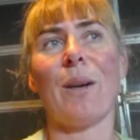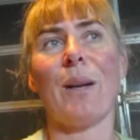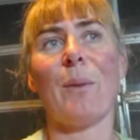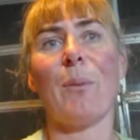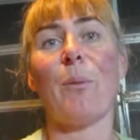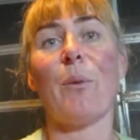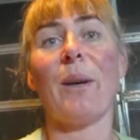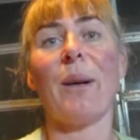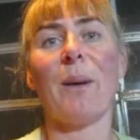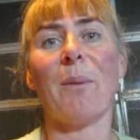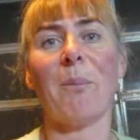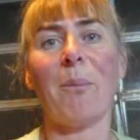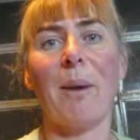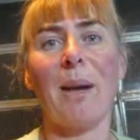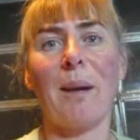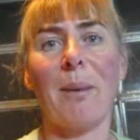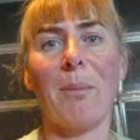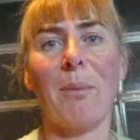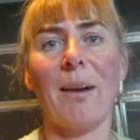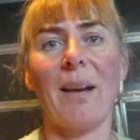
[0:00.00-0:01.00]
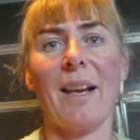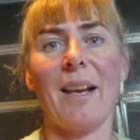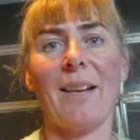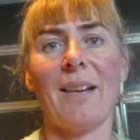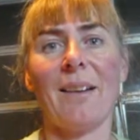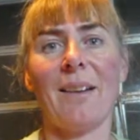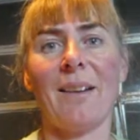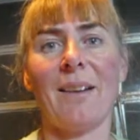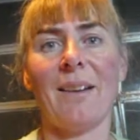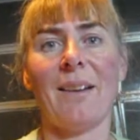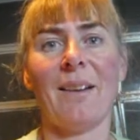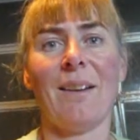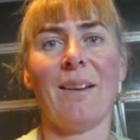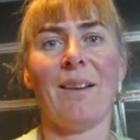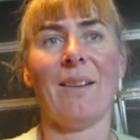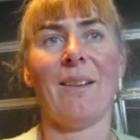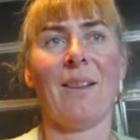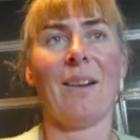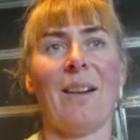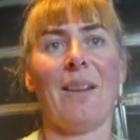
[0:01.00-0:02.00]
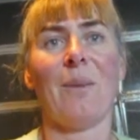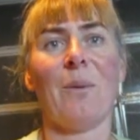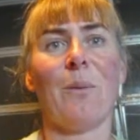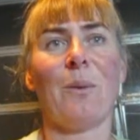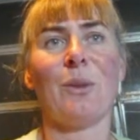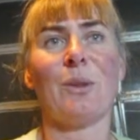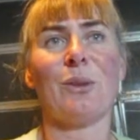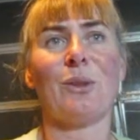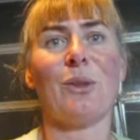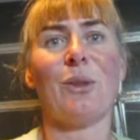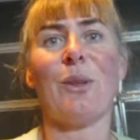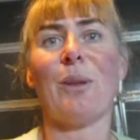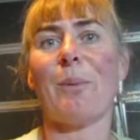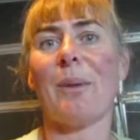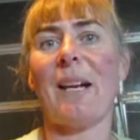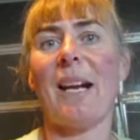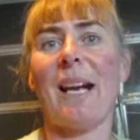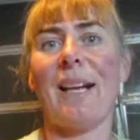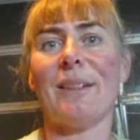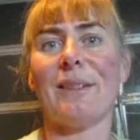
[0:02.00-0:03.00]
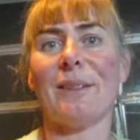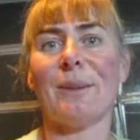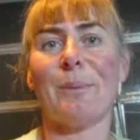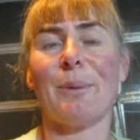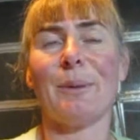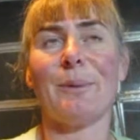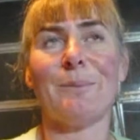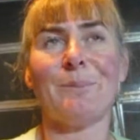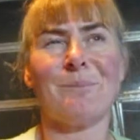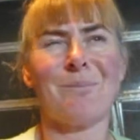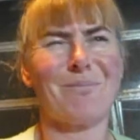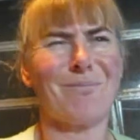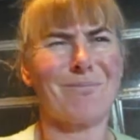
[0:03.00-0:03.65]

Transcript: a bread and butter plate, which was got to be a huntsman.